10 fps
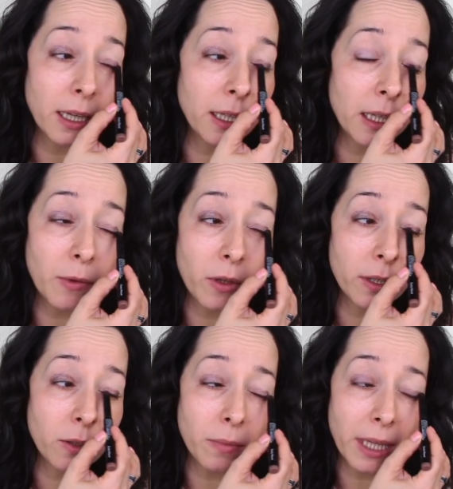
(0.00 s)
and I'm
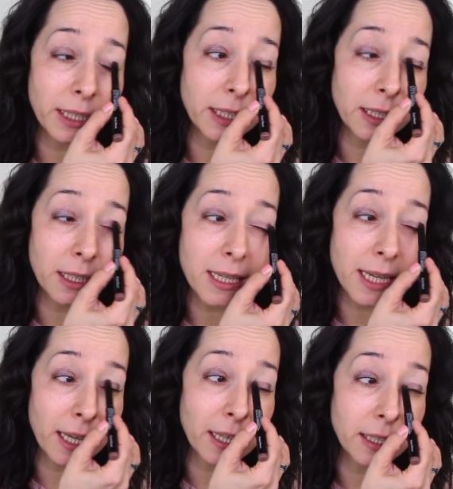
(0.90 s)
going to blend it in a
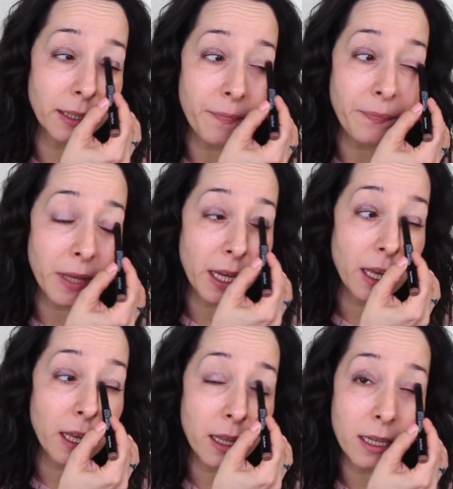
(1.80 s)
second.
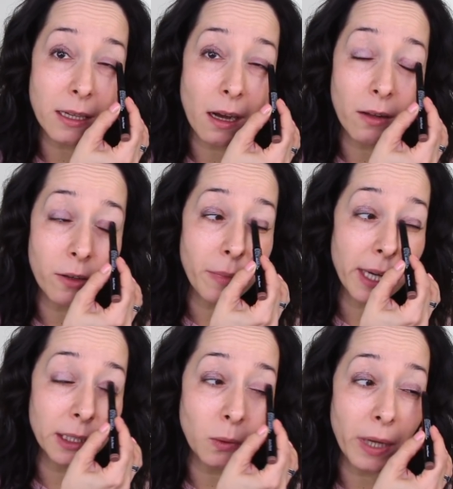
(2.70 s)
This color,
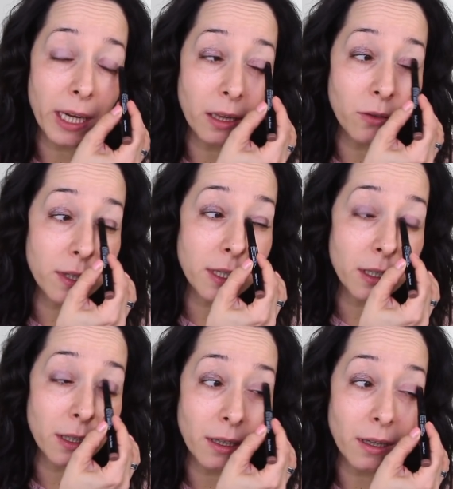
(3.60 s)
by the way, looks
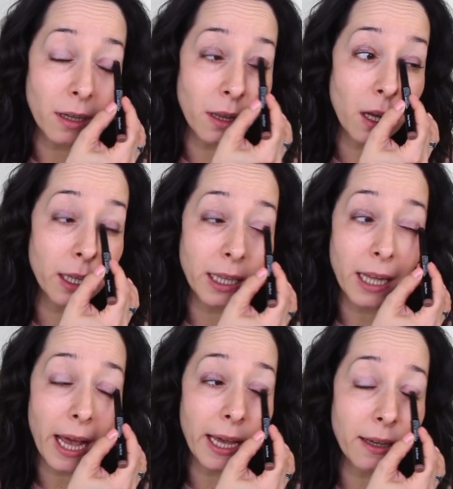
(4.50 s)
a lot
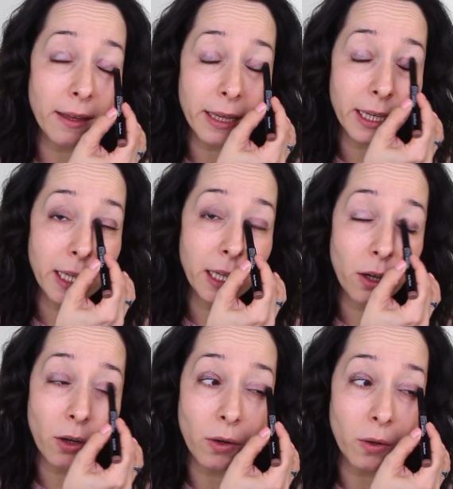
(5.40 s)
like the
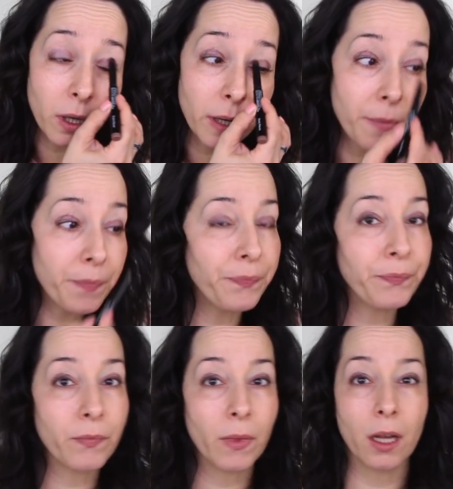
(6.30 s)
Kiko
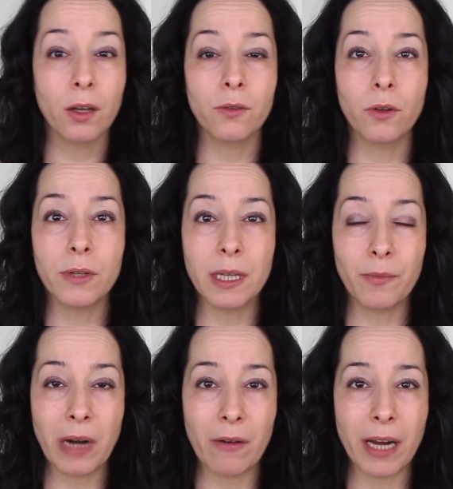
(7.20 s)
Rosy
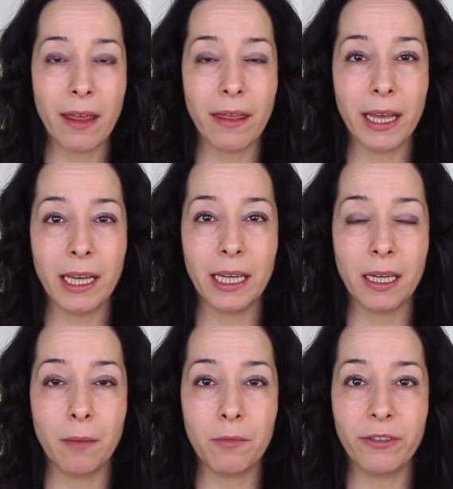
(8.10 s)
Brown, I think,
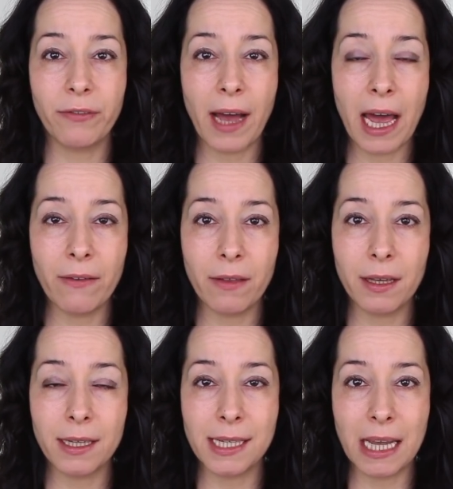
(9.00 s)
in number
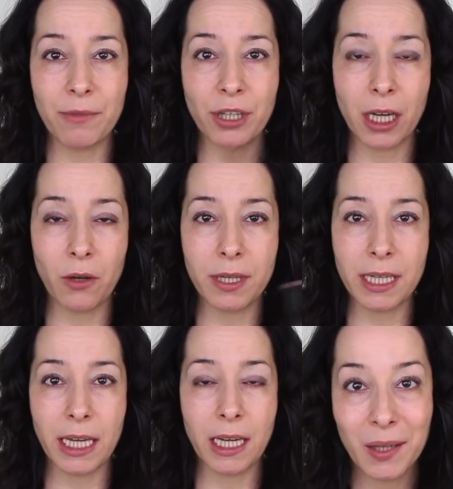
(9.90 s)
5, the same shadow
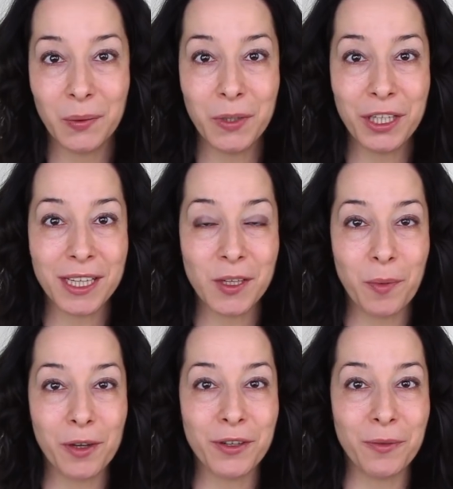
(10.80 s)
stick, which is
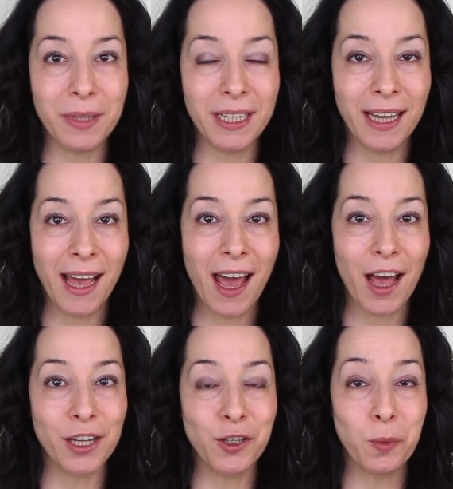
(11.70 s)
supposed to be
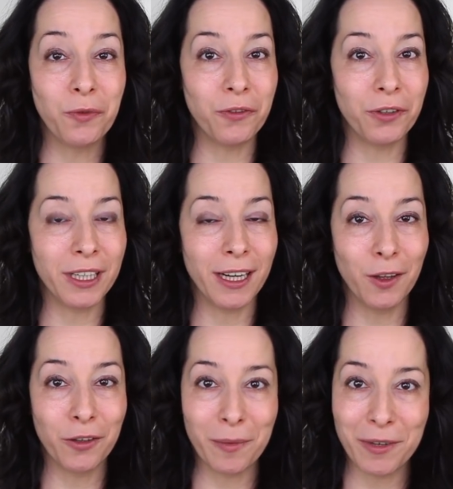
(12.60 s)
a dupe for
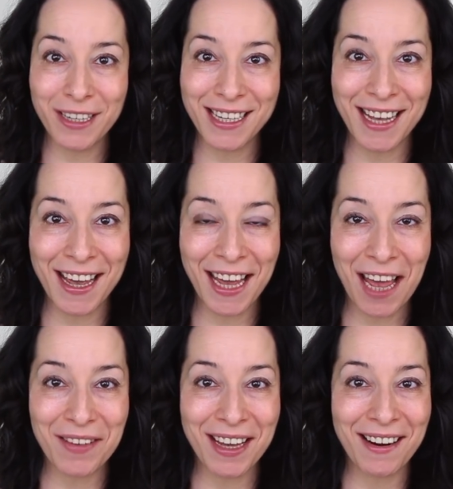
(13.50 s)
a Laura Mercier
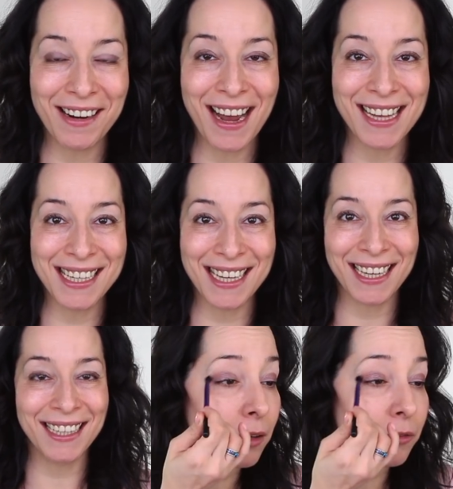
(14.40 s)
Caviar eye
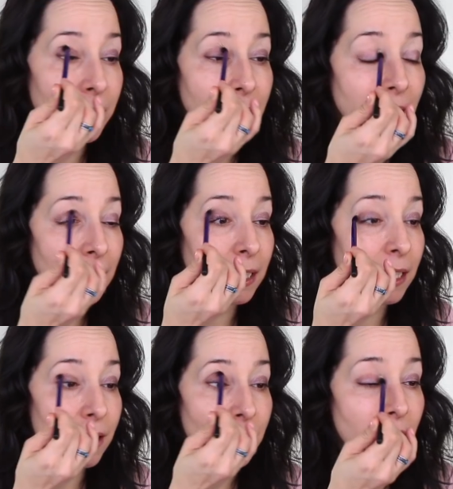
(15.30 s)
stick. Real
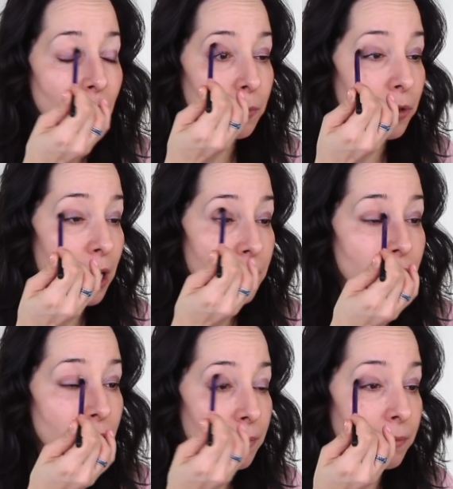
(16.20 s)
Techniques shadow
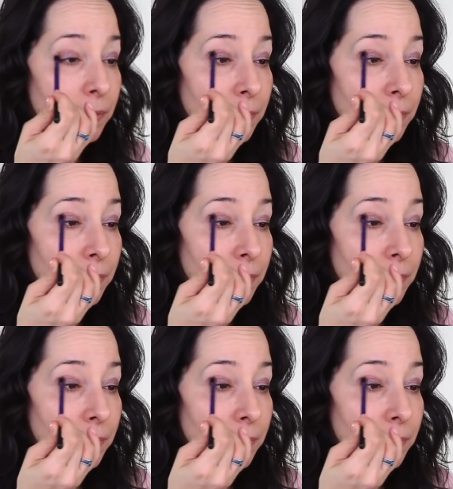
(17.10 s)
brush.